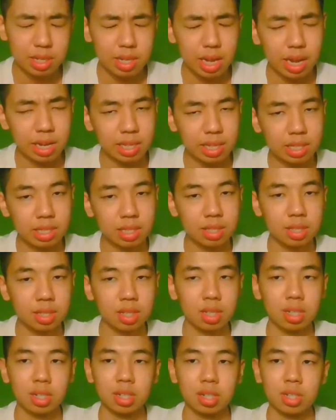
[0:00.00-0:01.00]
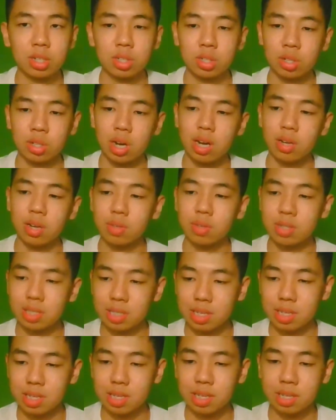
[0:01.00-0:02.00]
and try to
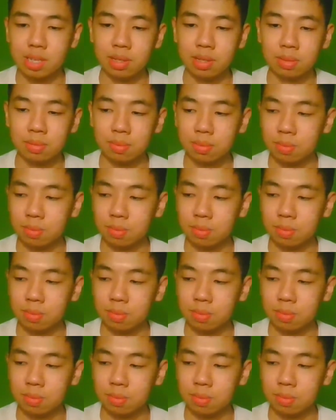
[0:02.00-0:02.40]
see